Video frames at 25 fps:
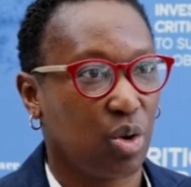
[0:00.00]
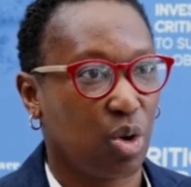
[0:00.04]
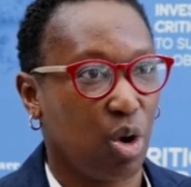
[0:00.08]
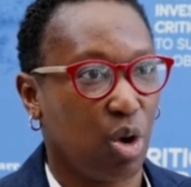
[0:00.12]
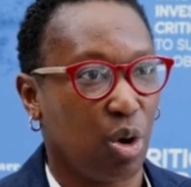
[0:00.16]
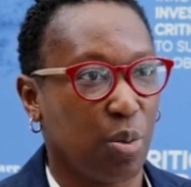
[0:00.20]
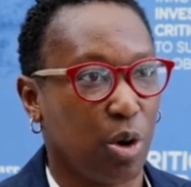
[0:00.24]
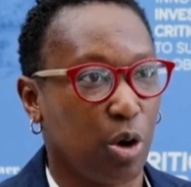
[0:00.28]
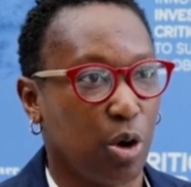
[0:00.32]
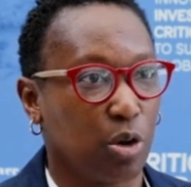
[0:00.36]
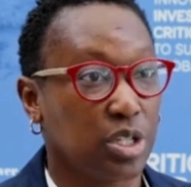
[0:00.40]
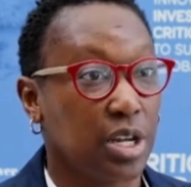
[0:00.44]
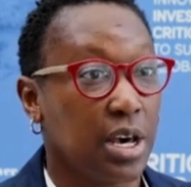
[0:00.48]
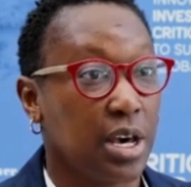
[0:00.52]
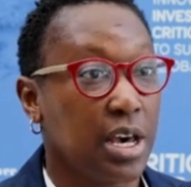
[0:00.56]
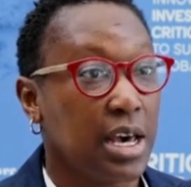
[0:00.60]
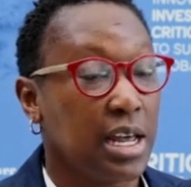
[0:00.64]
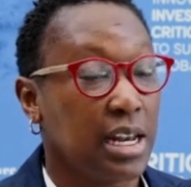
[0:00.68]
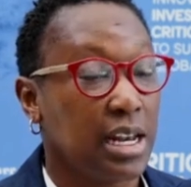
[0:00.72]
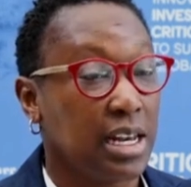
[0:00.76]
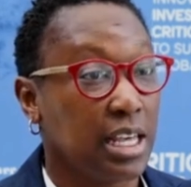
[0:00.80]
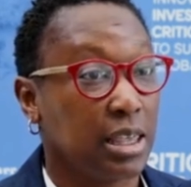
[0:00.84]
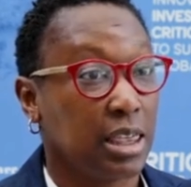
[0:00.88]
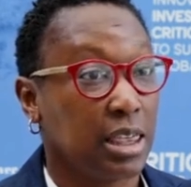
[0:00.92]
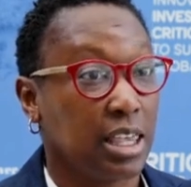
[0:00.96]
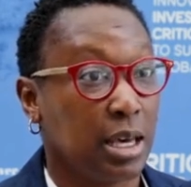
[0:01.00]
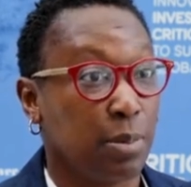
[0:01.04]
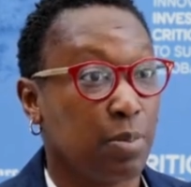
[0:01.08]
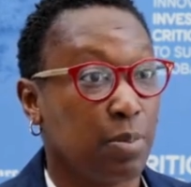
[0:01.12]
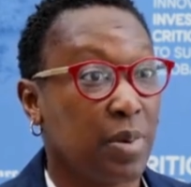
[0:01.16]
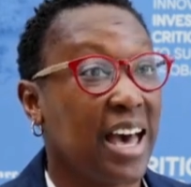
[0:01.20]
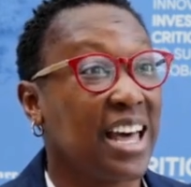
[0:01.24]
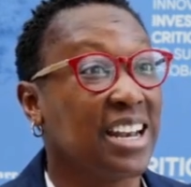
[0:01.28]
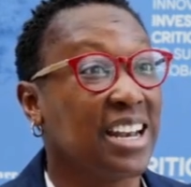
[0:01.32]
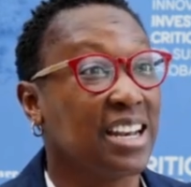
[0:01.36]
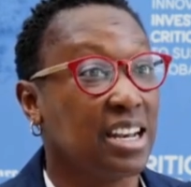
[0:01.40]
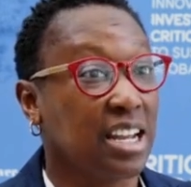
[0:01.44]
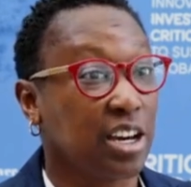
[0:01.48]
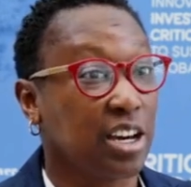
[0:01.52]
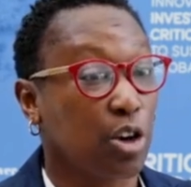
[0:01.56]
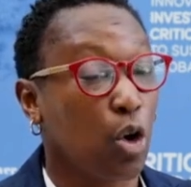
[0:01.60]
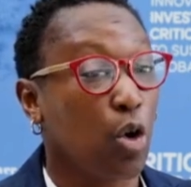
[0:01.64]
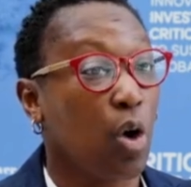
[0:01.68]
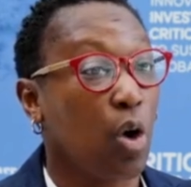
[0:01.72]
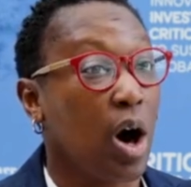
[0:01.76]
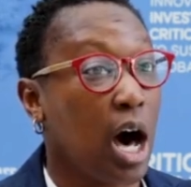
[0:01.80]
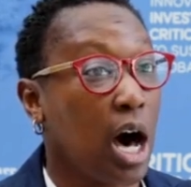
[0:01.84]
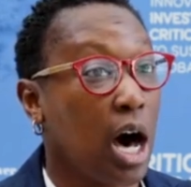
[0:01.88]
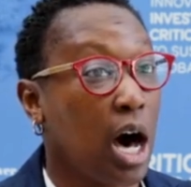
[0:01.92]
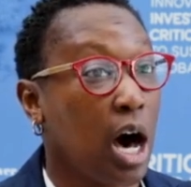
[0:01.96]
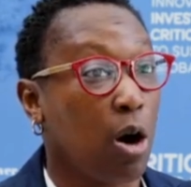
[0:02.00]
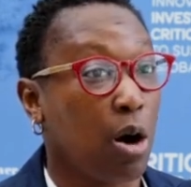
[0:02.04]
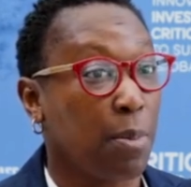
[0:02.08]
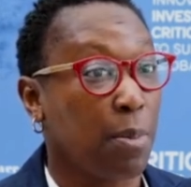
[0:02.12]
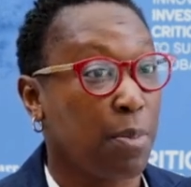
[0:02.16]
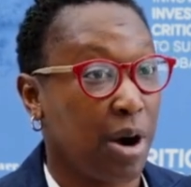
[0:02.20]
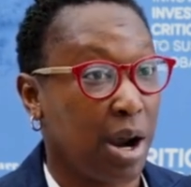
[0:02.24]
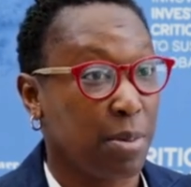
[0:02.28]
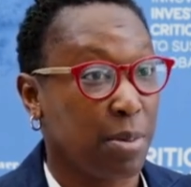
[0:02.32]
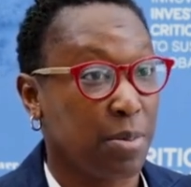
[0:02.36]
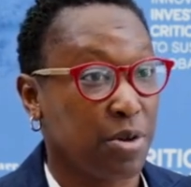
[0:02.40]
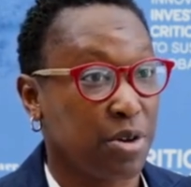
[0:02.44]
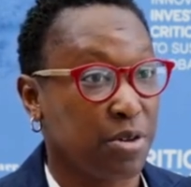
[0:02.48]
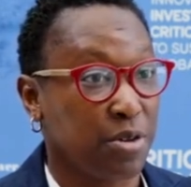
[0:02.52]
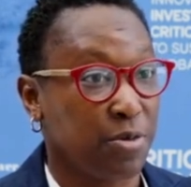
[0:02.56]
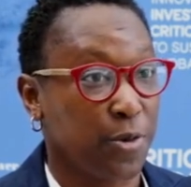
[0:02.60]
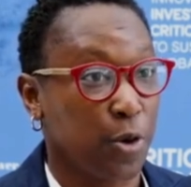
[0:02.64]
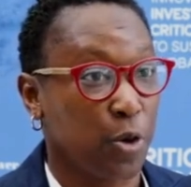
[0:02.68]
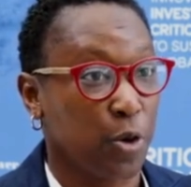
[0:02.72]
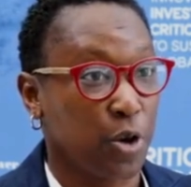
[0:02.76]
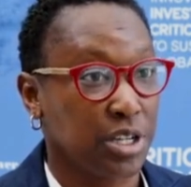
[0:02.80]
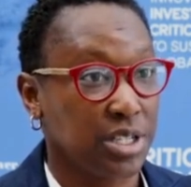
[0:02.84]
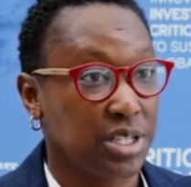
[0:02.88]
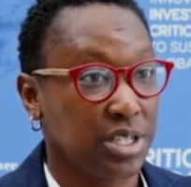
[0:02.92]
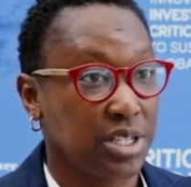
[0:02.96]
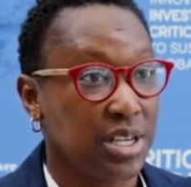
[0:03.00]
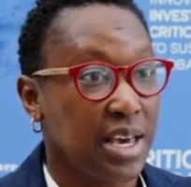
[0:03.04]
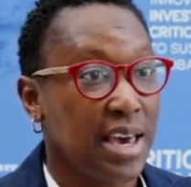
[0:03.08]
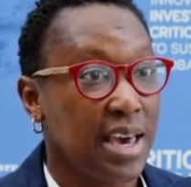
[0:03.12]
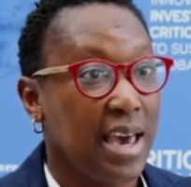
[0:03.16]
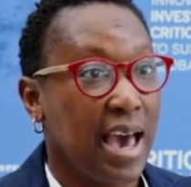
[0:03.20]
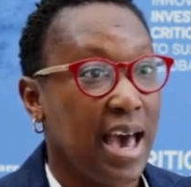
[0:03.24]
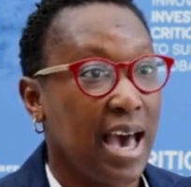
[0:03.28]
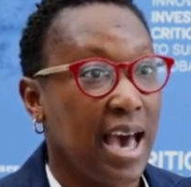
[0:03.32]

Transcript: cobalt, lithium, and nickel are our primary focus.